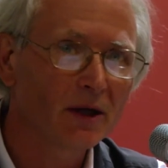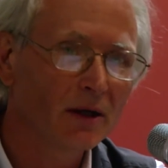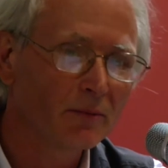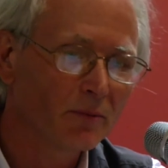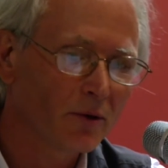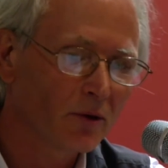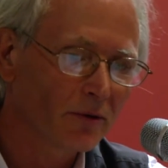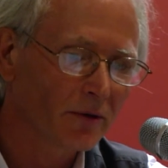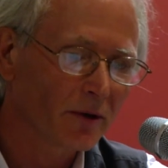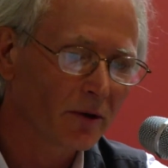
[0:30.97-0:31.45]

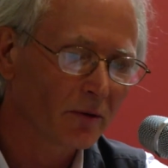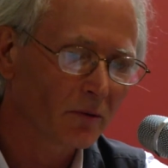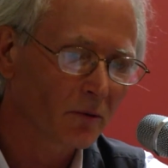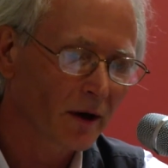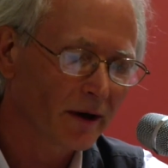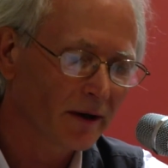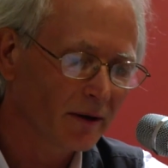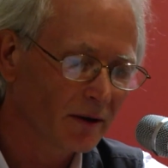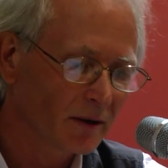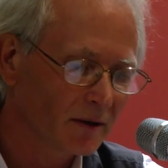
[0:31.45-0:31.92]
people that
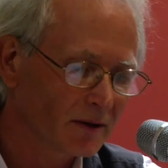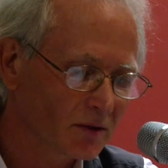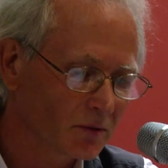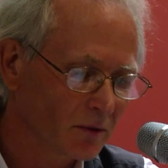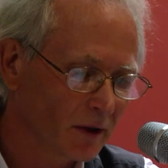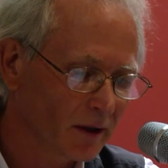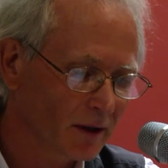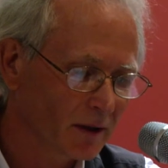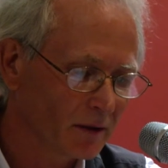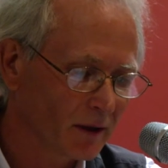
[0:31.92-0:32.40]
write these
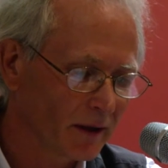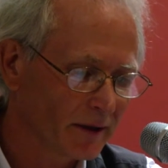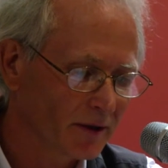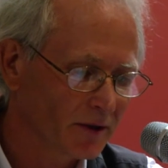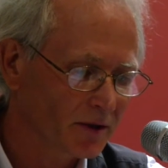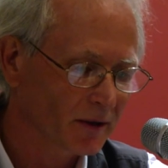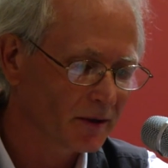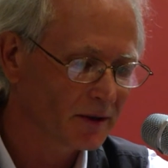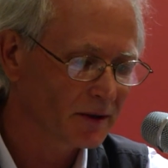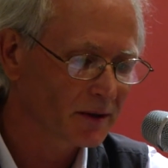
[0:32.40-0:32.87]

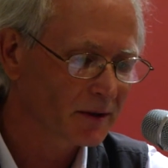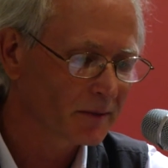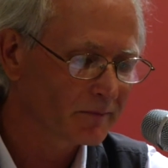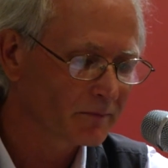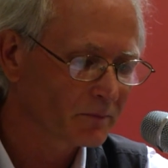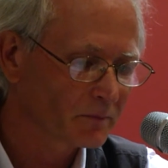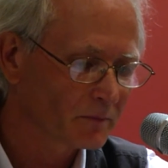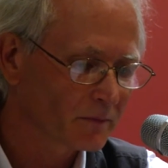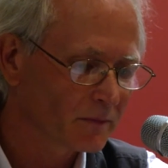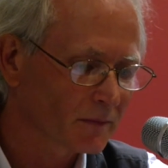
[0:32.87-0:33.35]
regulations
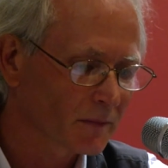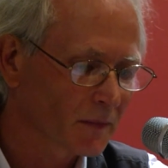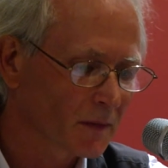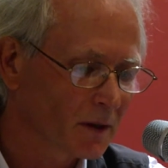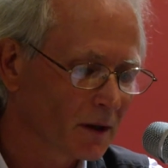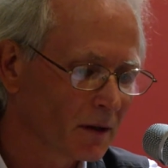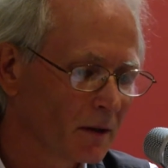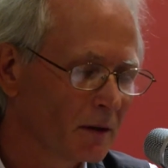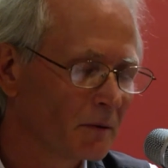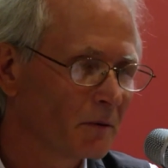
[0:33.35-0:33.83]

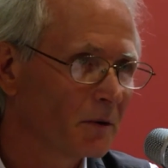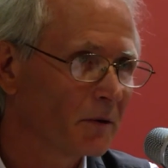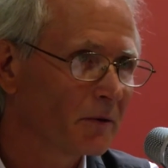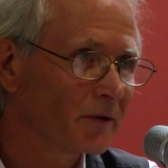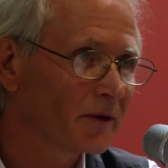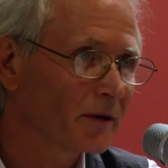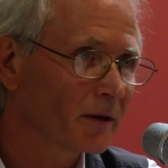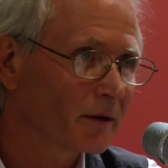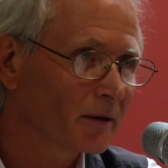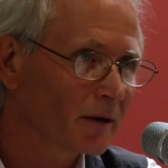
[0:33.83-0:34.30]
will
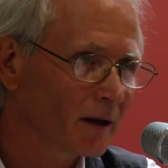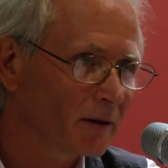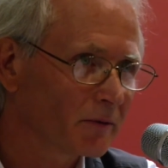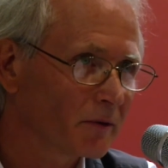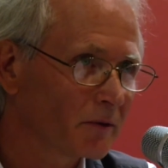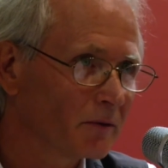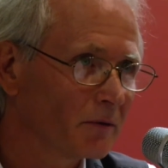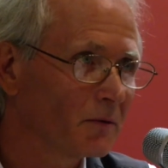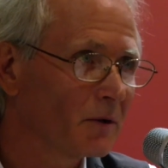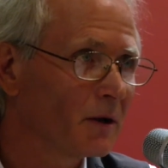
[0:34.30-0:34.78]
think that
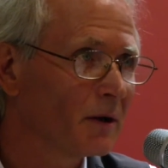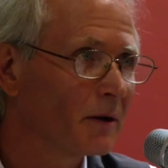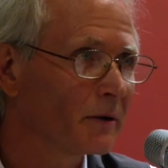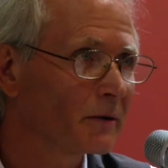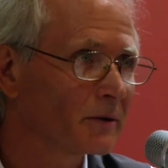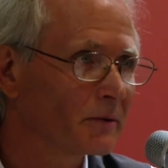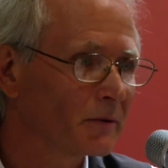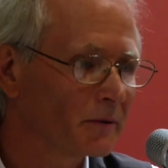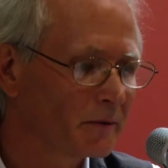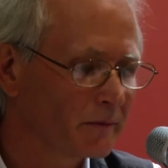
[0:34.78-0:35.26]
through
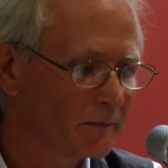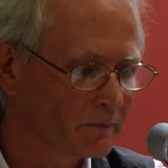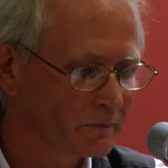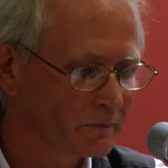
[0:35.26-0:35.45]
harder.